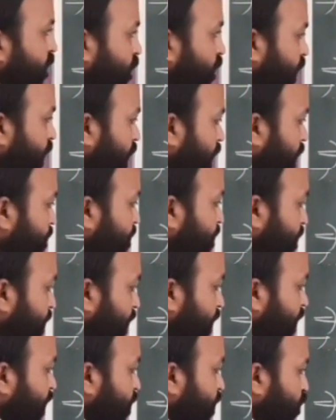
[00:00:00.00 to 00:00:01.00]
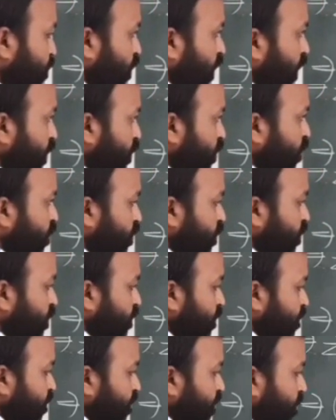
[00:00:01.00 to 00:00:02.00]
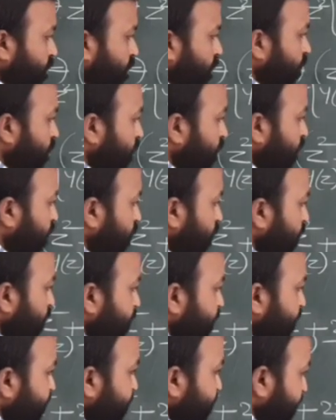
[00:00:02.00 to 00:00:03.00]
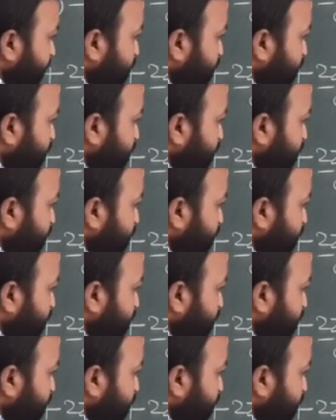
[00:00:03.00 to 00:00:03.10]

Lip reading: y of z equal to z